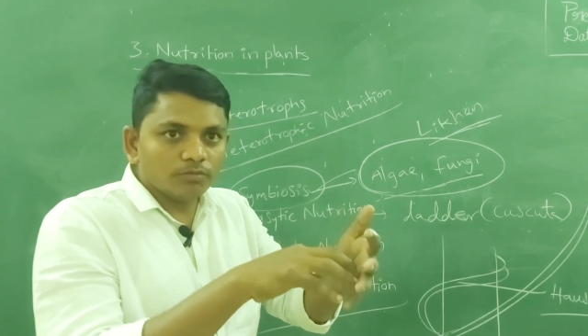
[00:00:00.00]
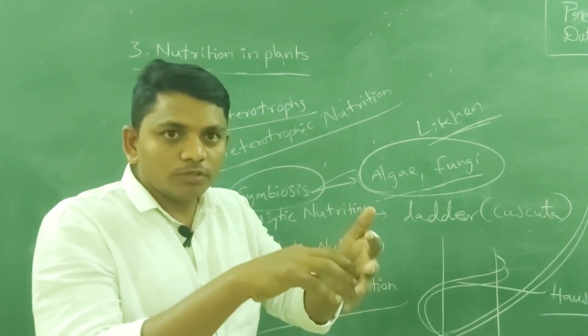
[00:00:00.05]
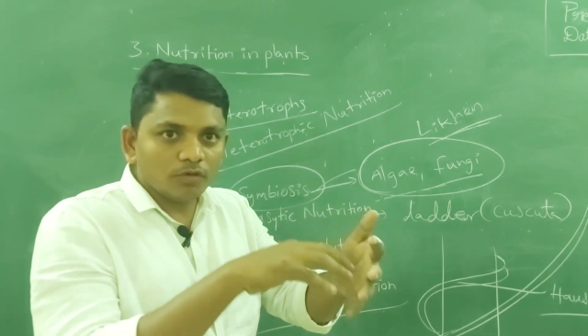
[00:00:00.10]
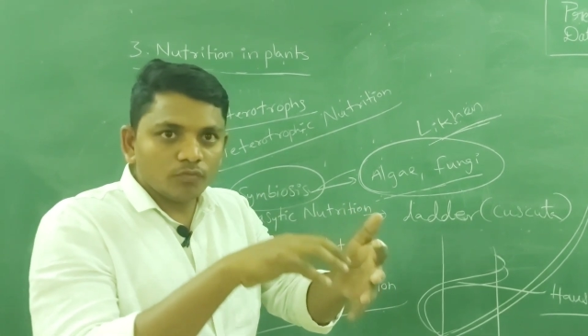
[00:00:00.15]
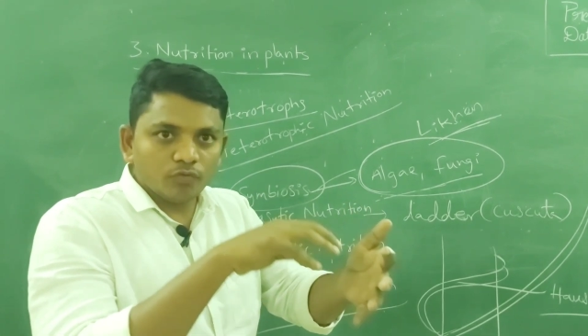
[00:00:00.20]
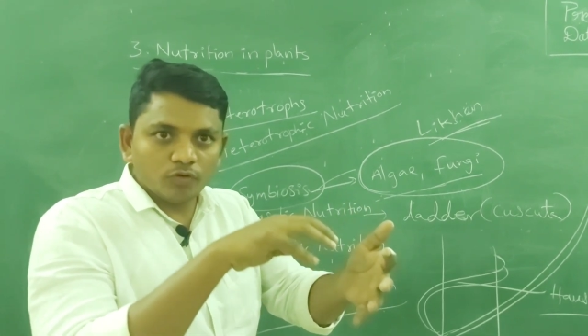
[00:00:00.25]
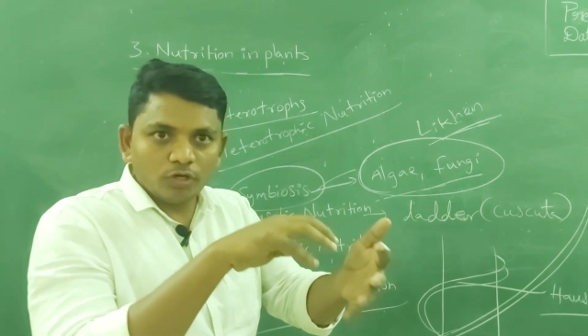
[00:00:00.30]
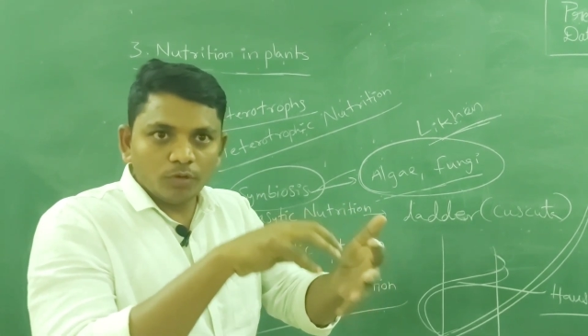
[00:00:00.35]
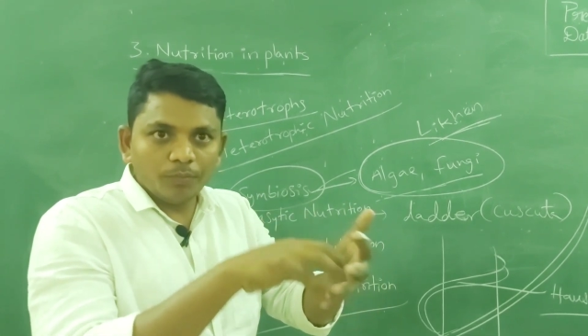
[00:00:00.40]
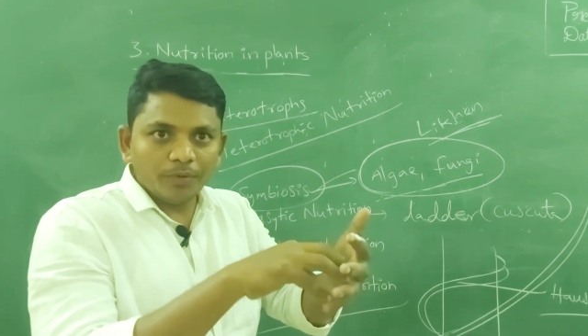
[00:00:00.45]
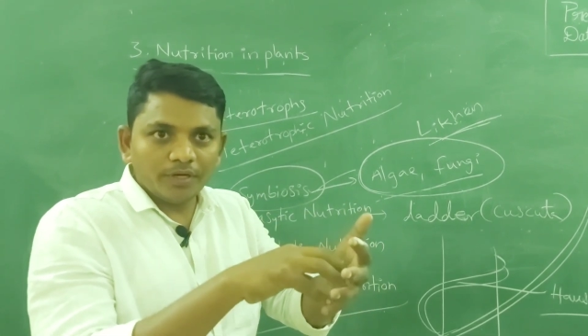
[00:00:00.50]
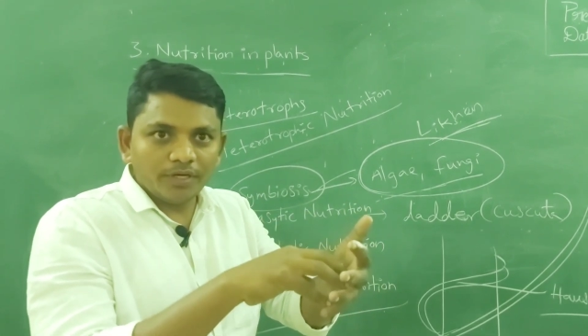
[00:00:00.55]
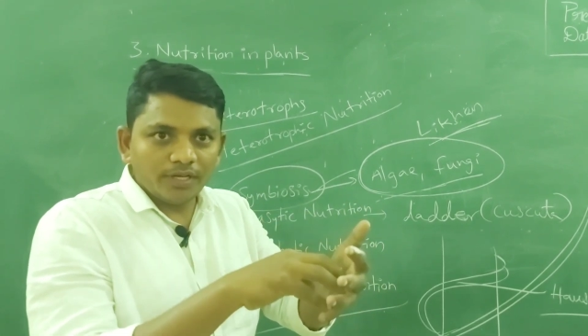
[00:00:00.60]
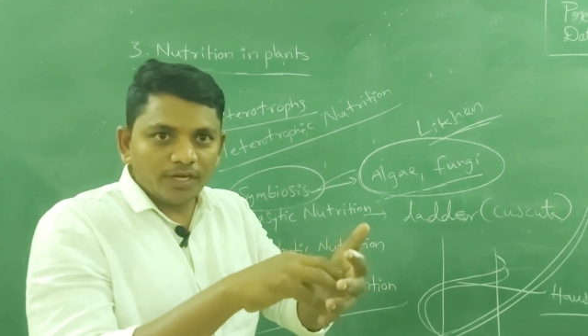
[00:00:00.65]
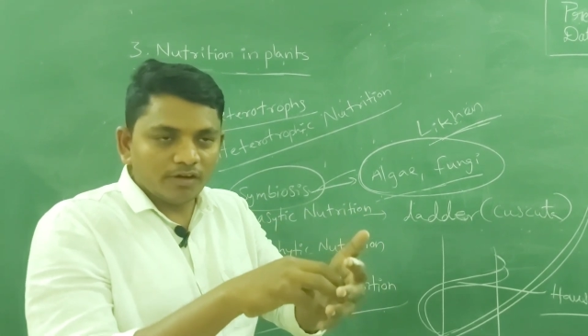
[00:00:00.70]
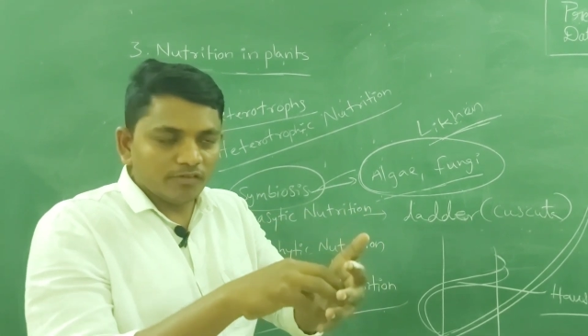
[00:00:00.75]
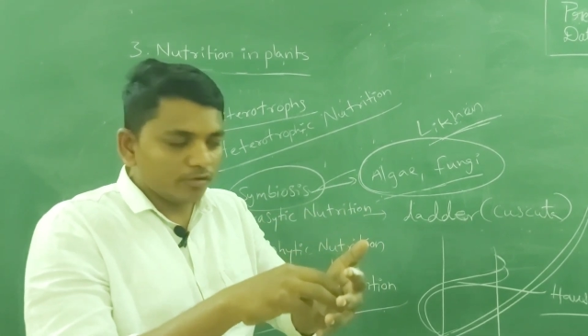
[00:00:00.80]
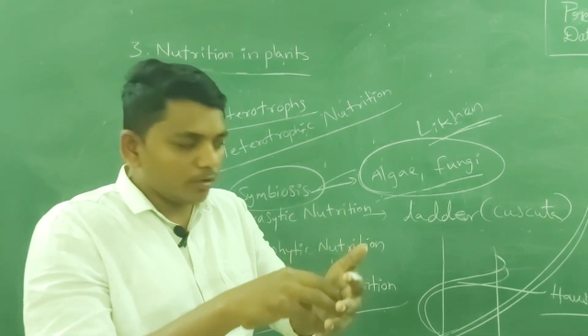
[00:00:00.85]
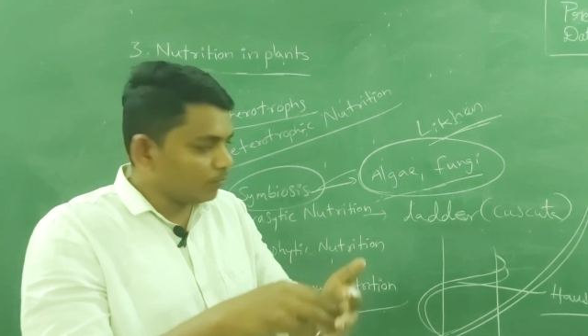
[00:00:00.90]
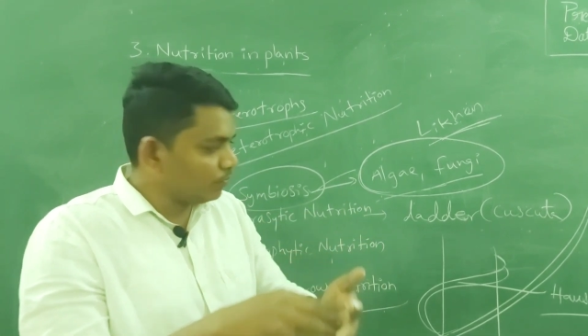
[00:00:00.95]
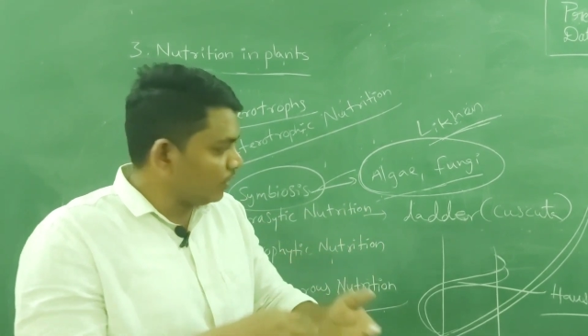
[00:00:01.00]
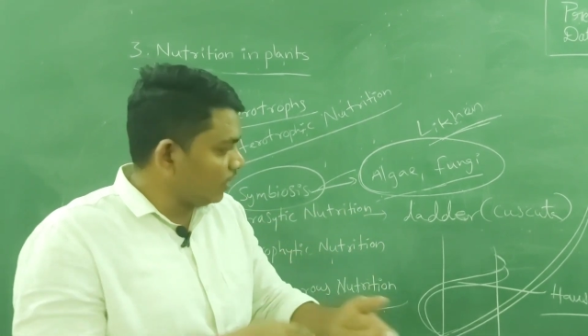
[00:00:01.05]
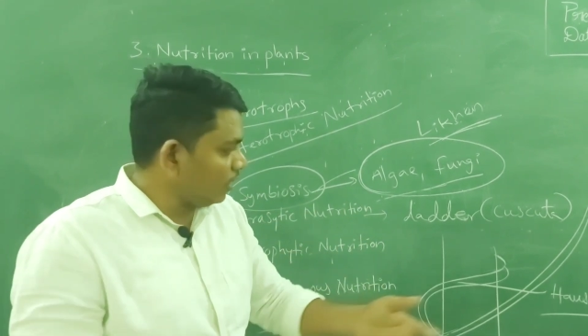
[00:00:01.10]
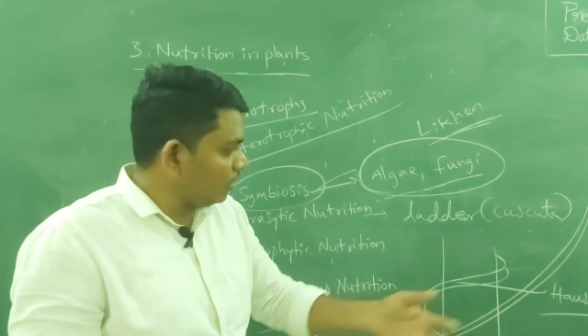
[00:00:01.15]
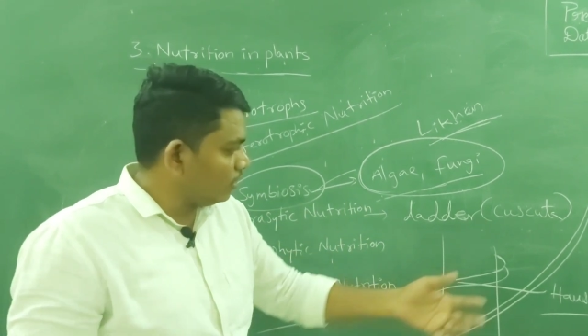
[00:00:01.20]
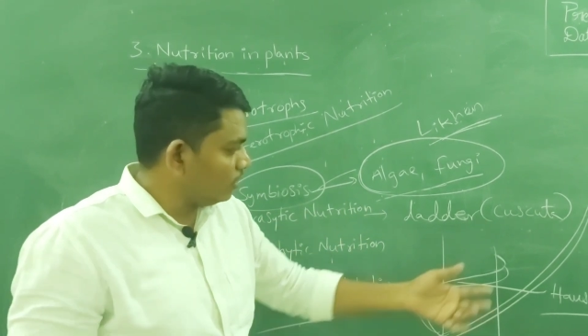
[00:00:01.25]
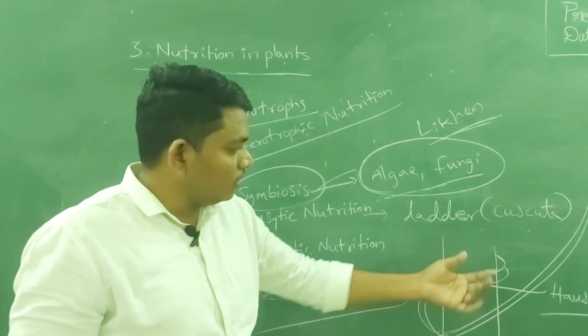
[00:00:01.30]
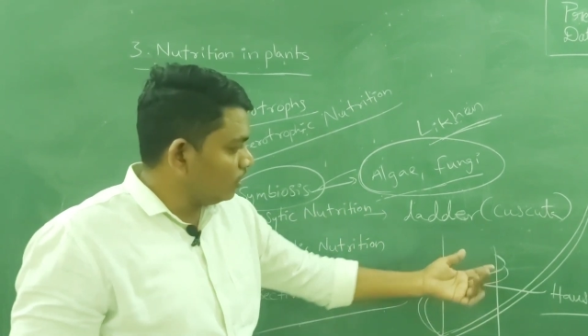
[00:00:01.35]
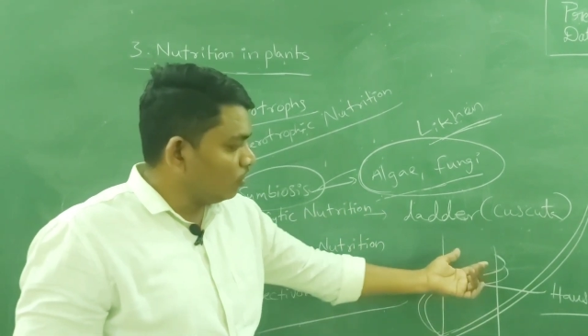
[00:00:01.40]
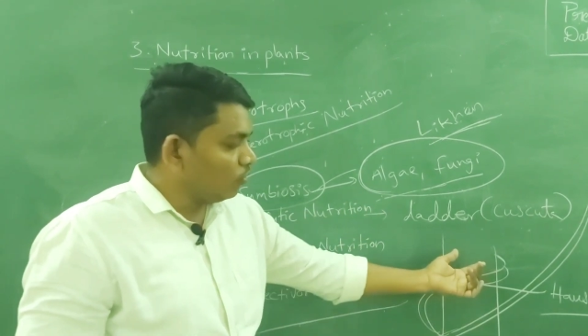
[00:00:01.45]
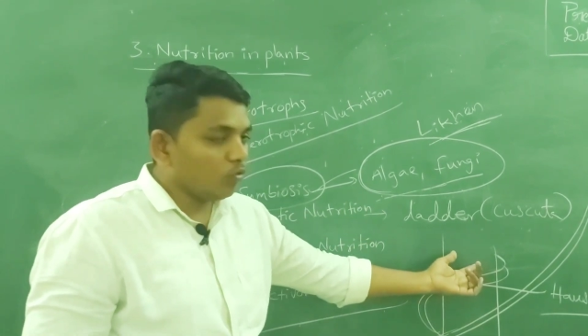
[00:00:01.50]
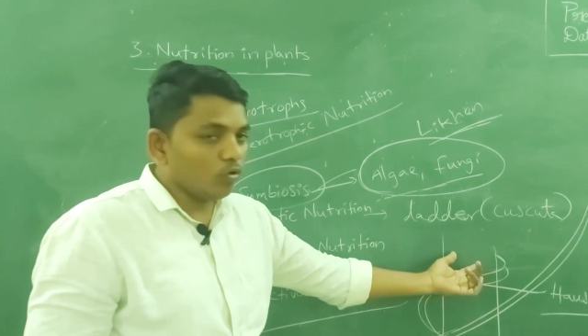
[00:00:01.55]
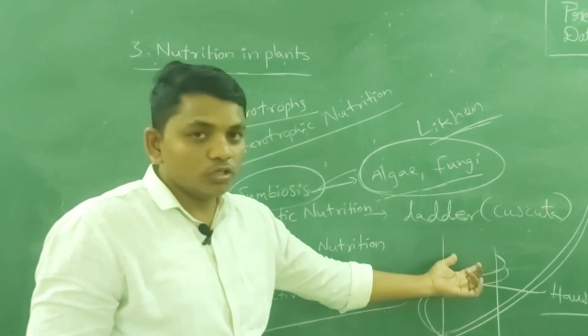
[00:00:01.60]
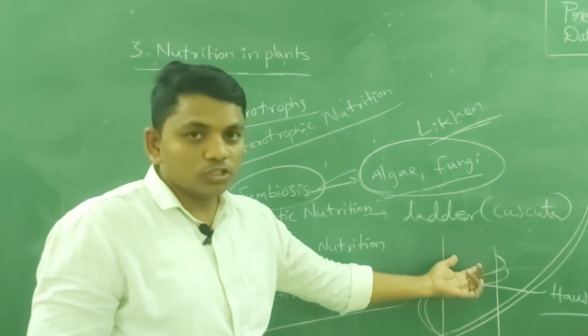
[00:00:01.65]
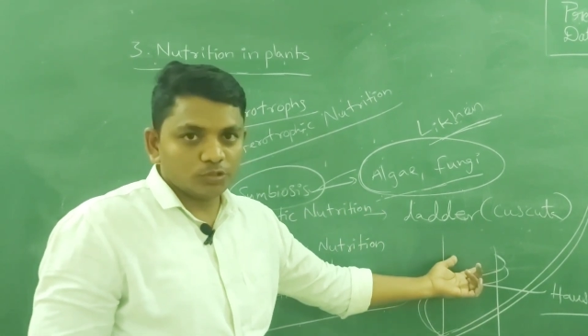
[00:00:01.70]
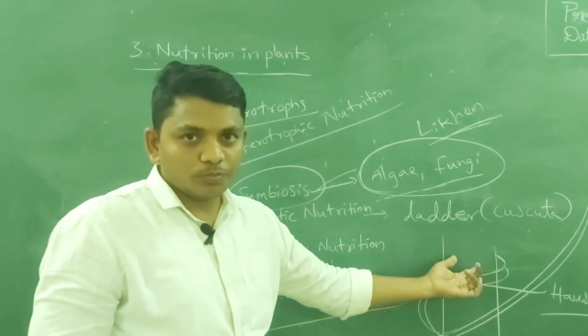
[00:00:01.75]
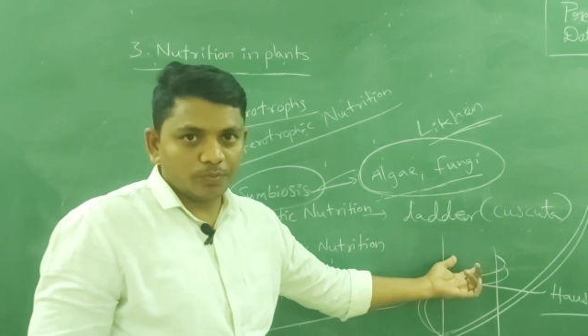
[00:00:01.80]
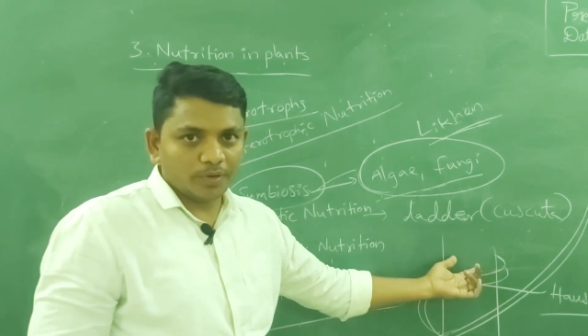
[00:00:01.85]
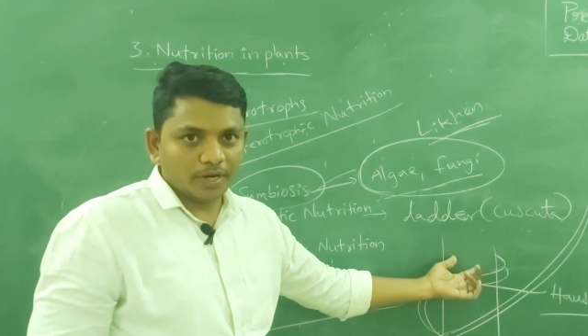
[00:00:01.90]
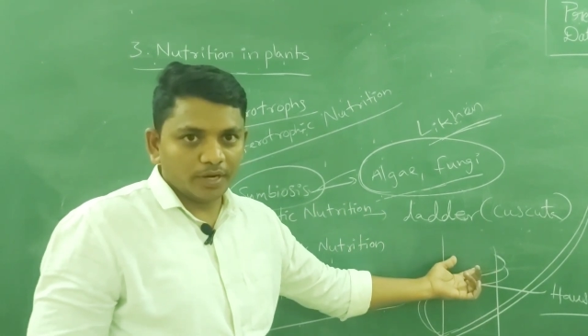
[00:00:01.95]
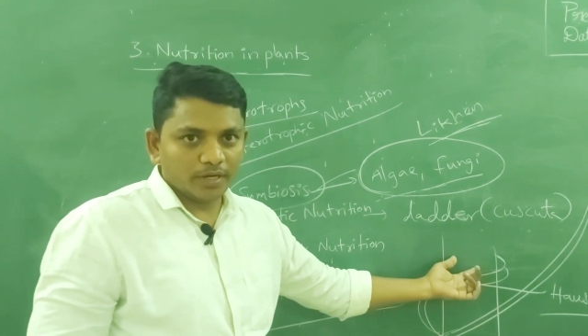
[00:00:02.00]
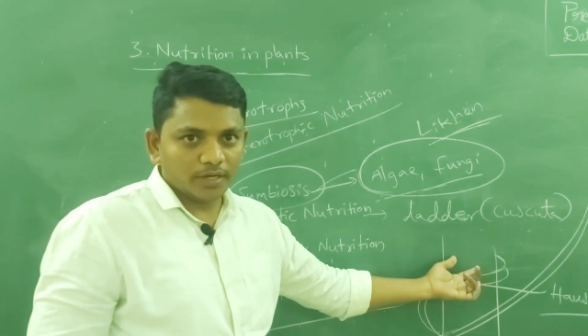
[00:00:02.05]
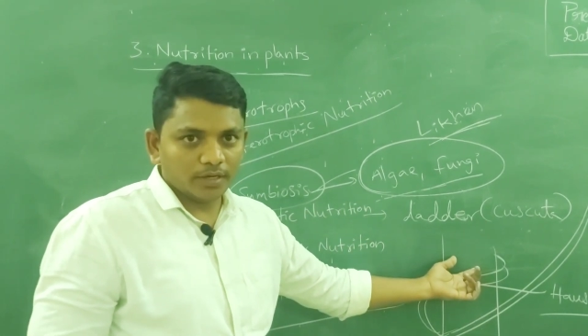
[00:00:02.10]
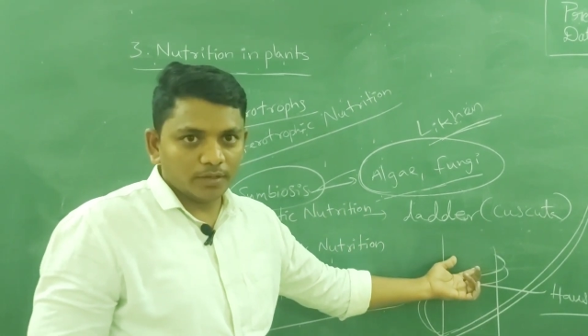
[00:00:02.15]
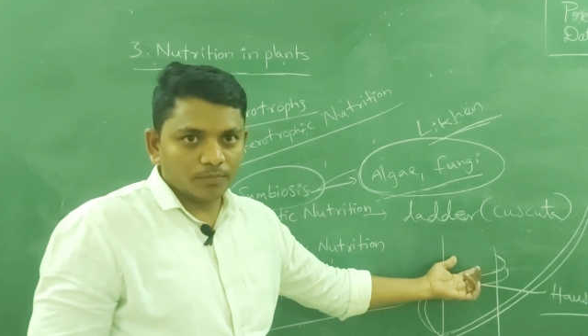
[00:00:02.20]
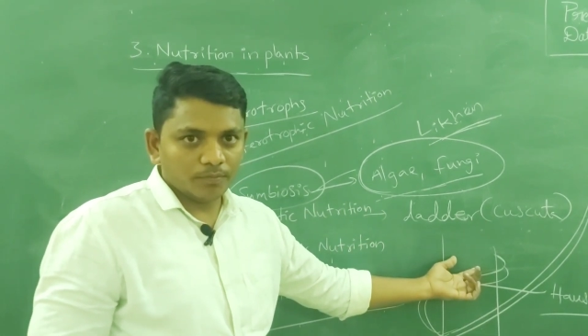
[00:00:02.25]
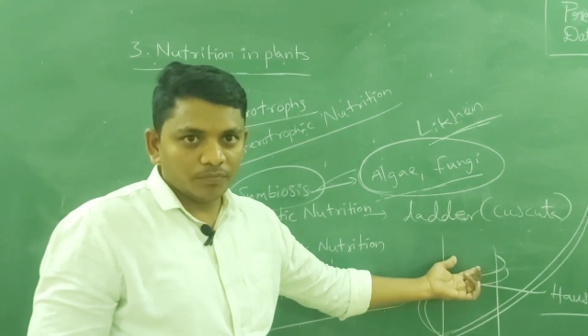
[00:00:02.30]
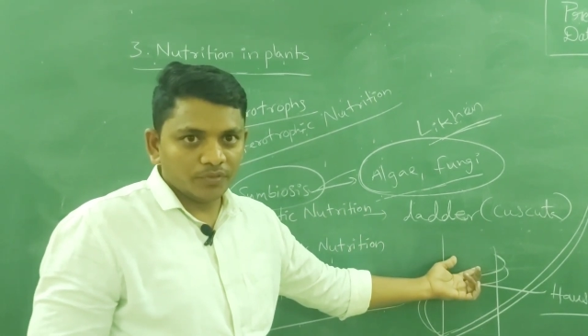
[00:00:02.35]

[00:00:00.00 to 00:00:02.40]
the food material from the host plant.